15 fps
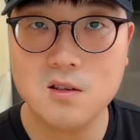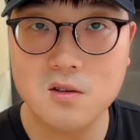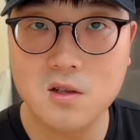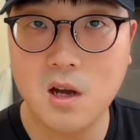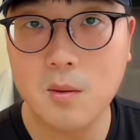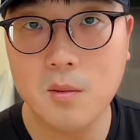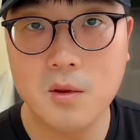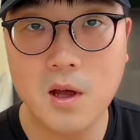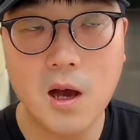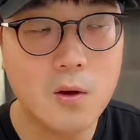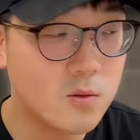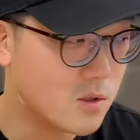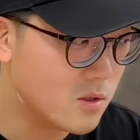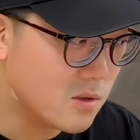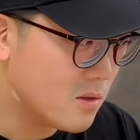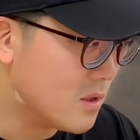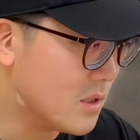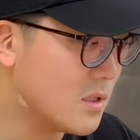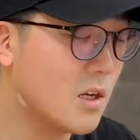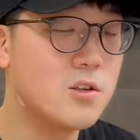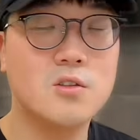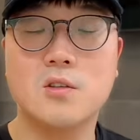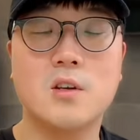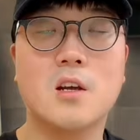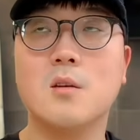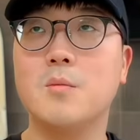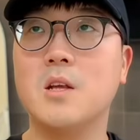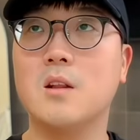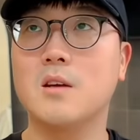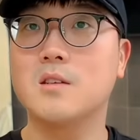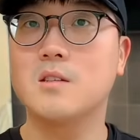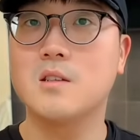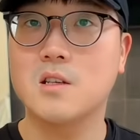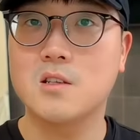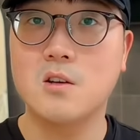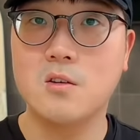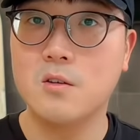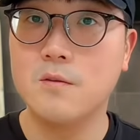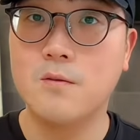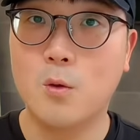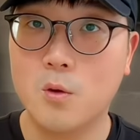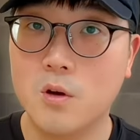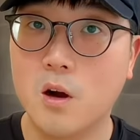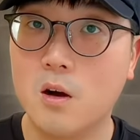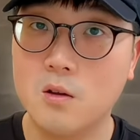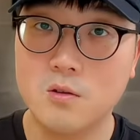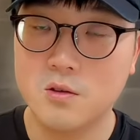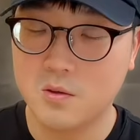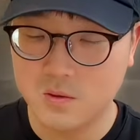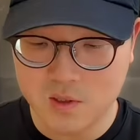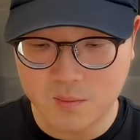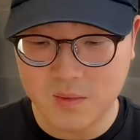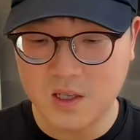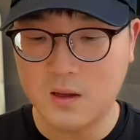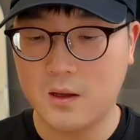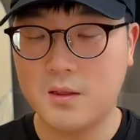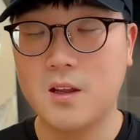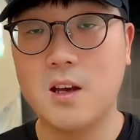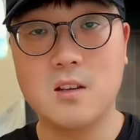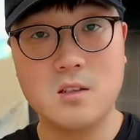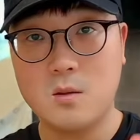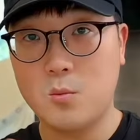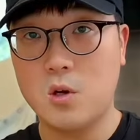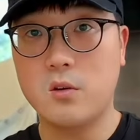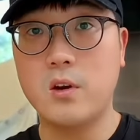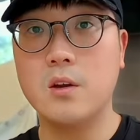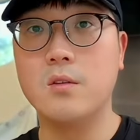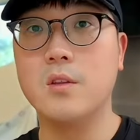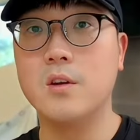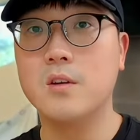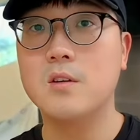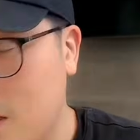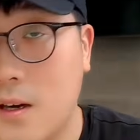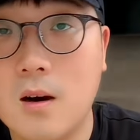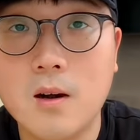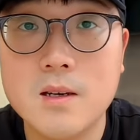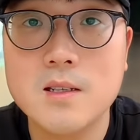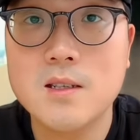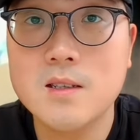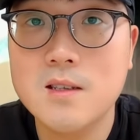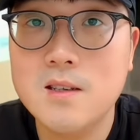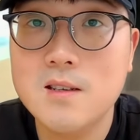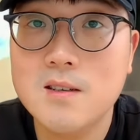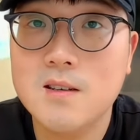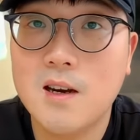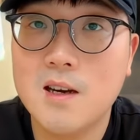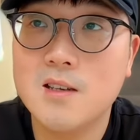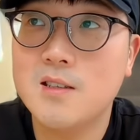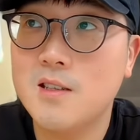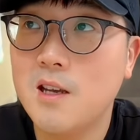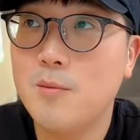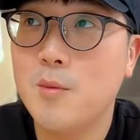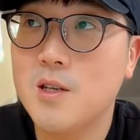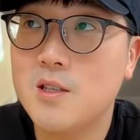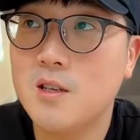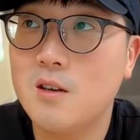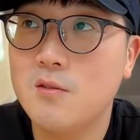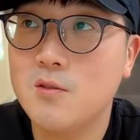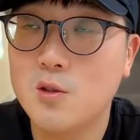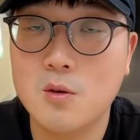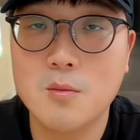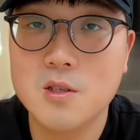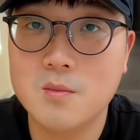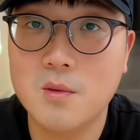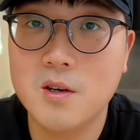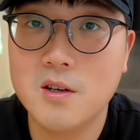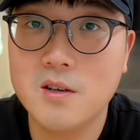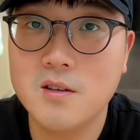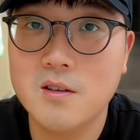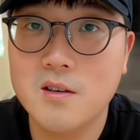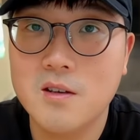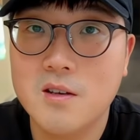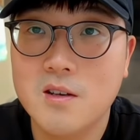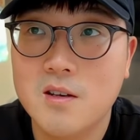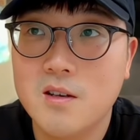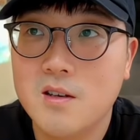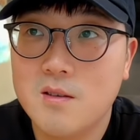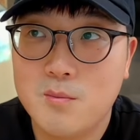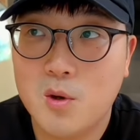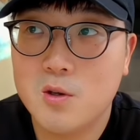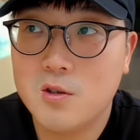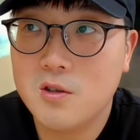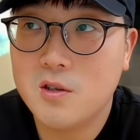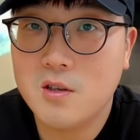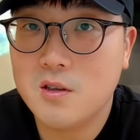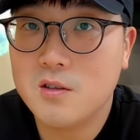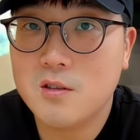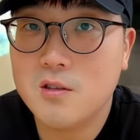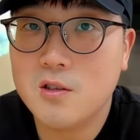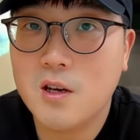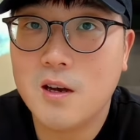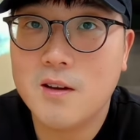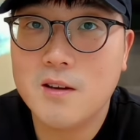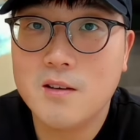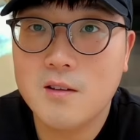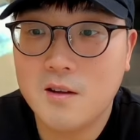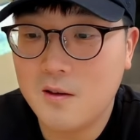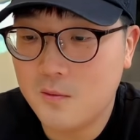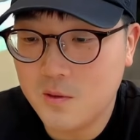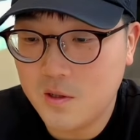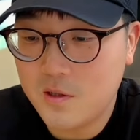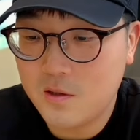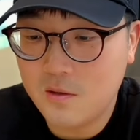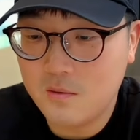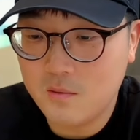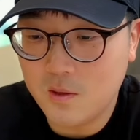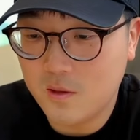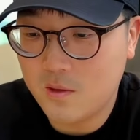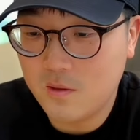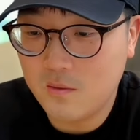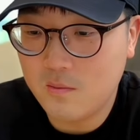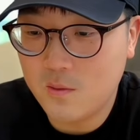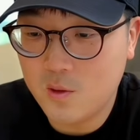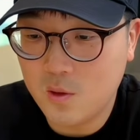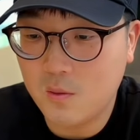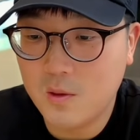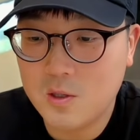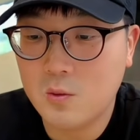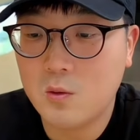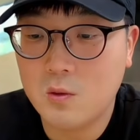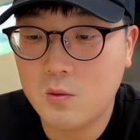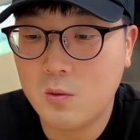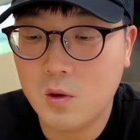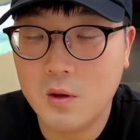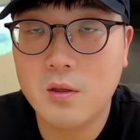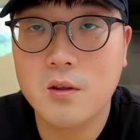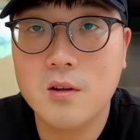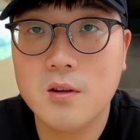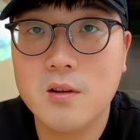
on top of that, which is essentially going to be like $604 or something like that, somewhere around there. And honestly, I saved myself so much money purchasing this in China that it was just so much more worth it.